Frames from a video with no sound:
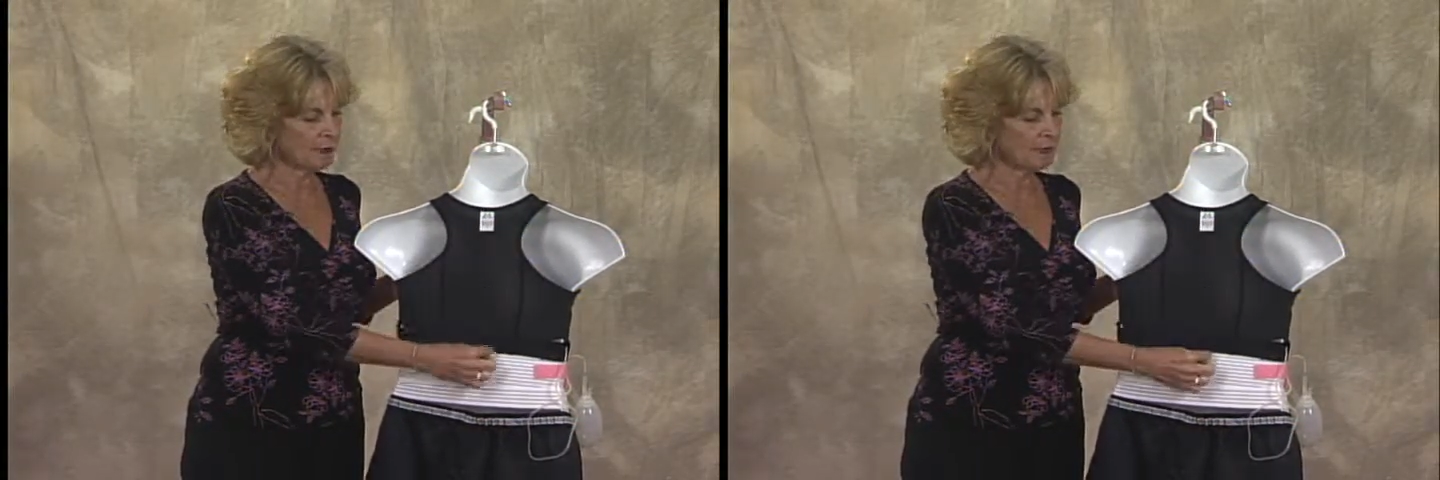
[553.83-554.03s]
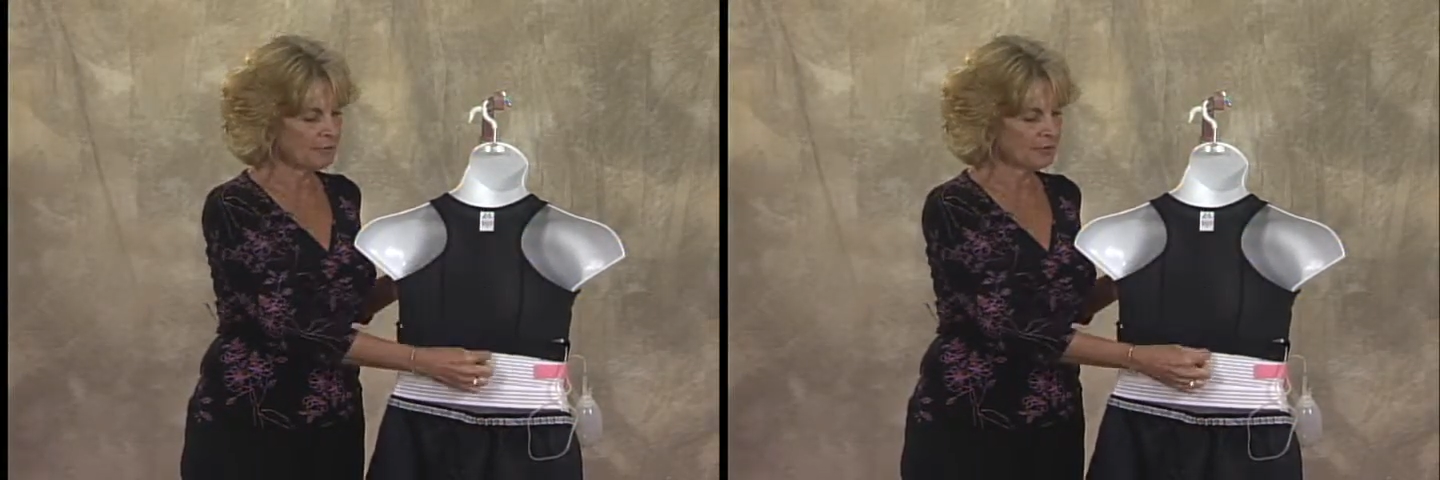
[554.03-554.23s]

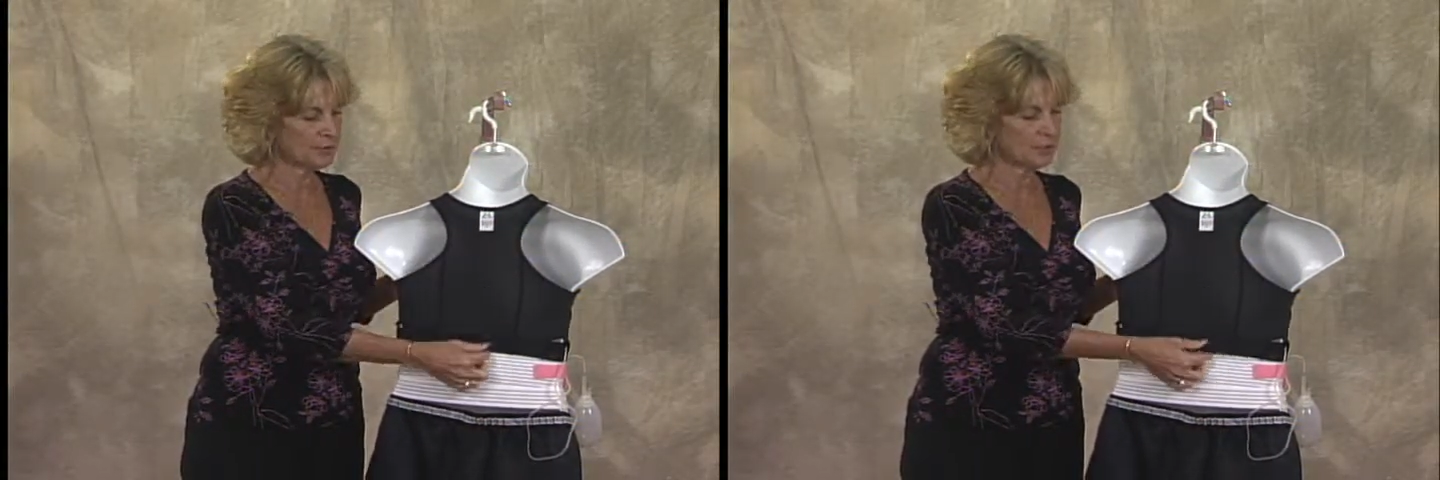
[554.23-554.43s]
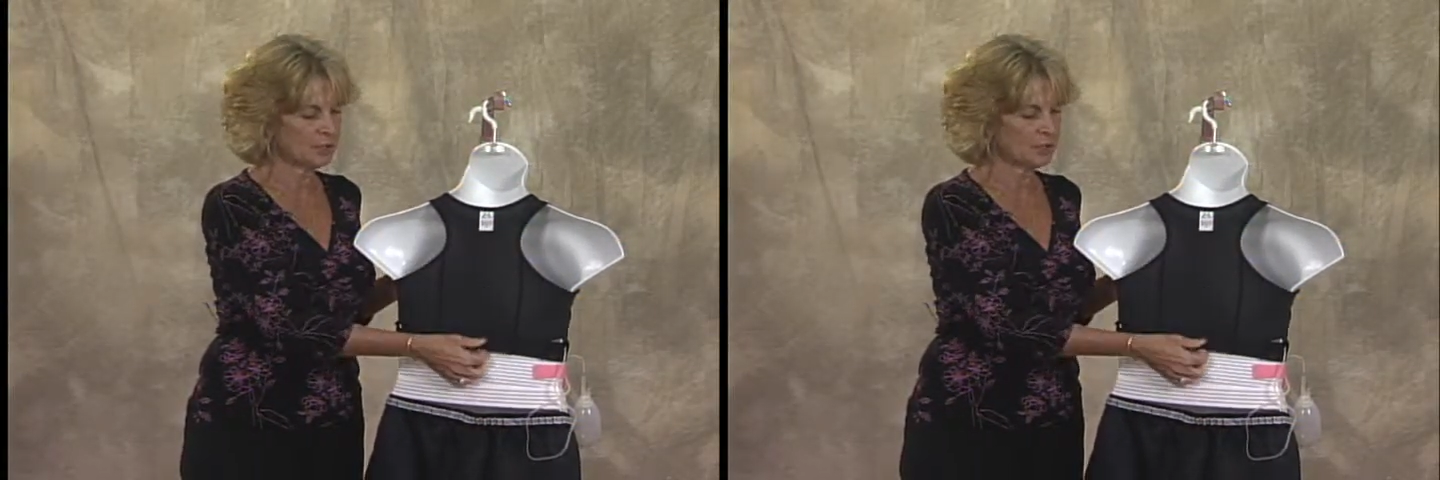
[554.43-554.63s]
off of
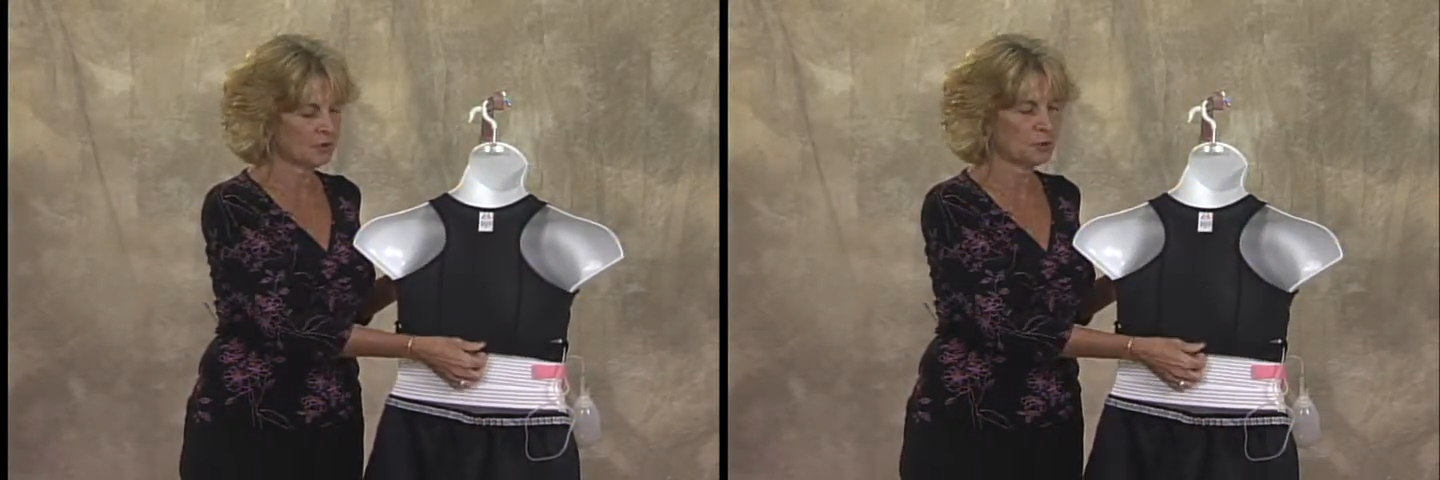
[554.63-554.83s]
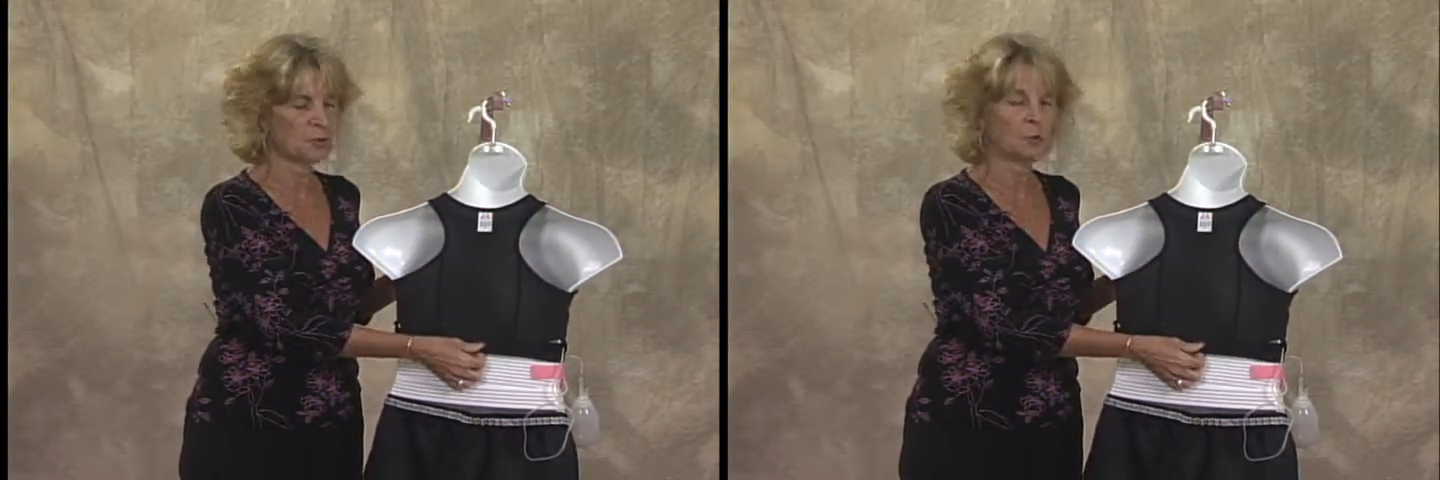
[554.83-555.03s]
the
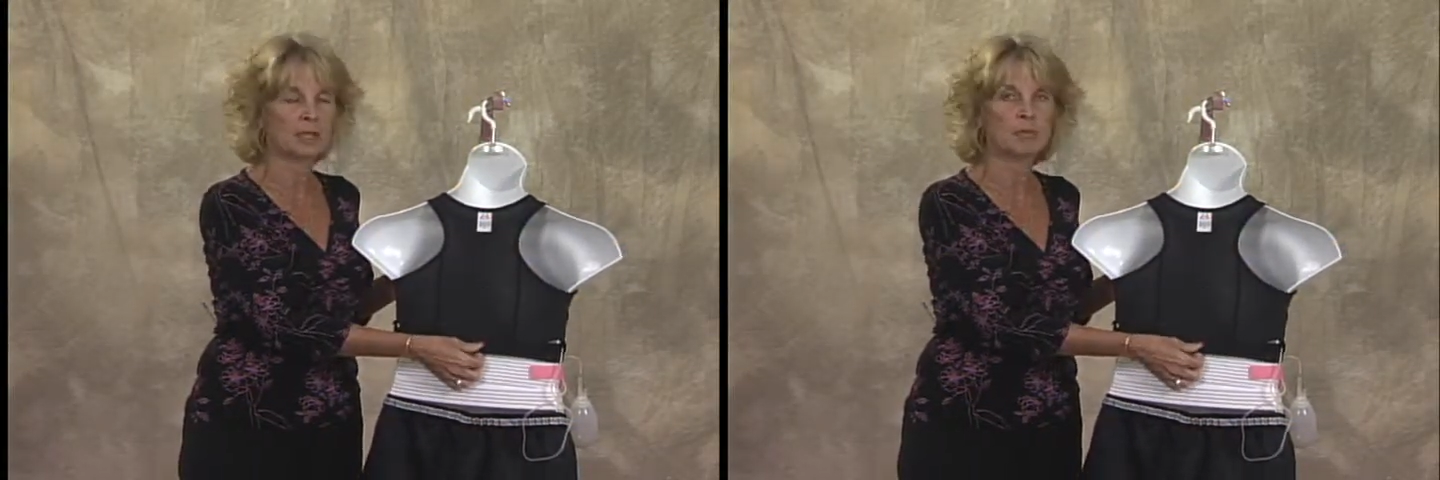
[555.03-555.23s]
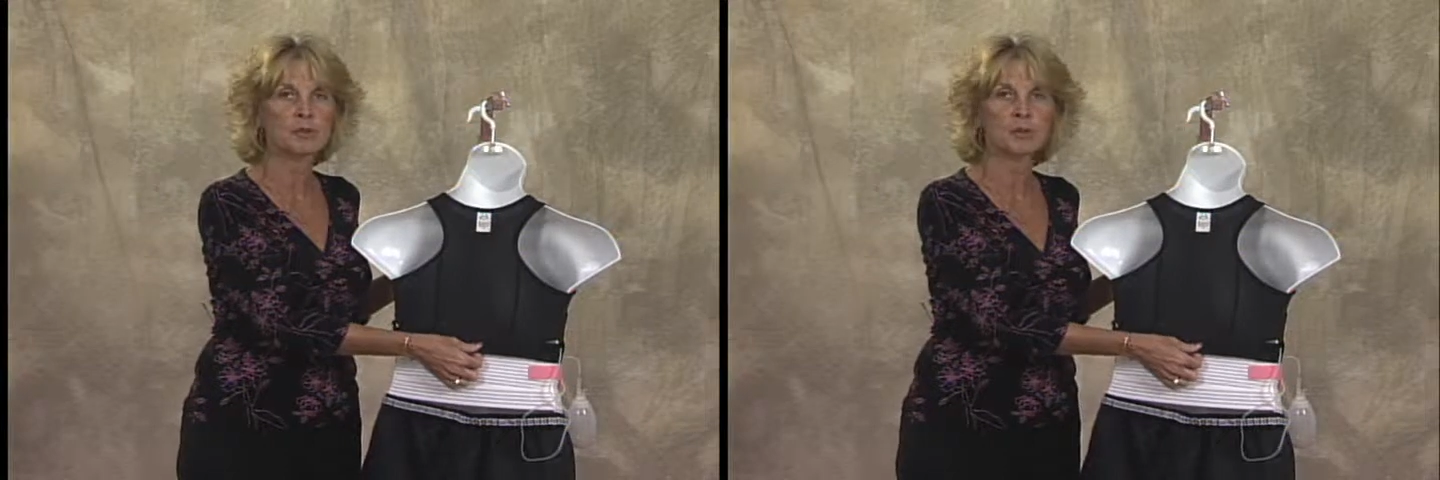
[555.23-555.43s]
center so
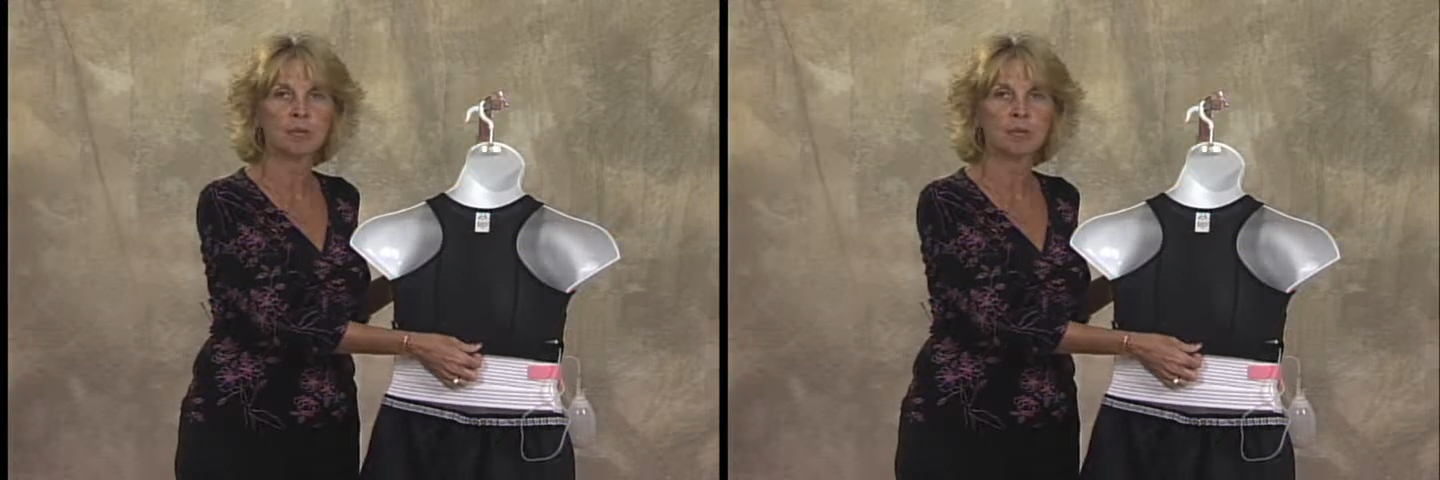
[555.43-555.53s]
that it was